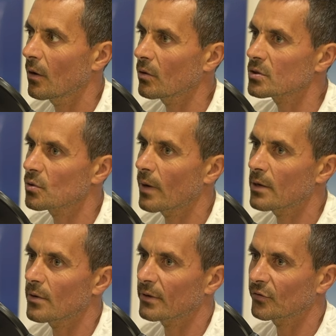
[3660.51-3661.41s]
also while
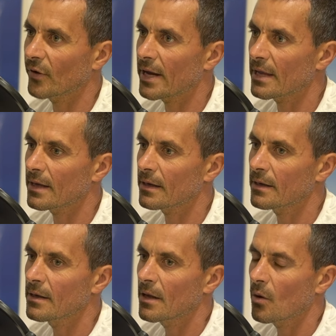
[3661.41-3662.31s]
you are training,
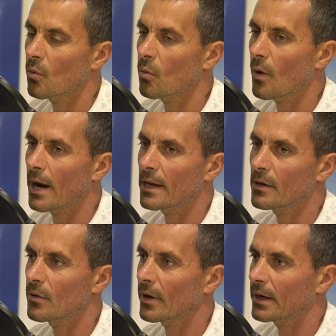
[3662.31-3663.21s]
while
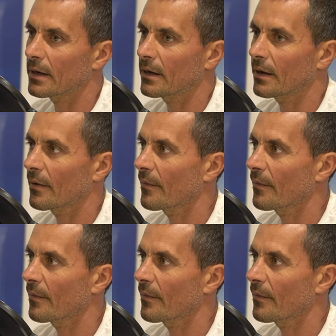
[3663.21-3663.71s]
you are uh,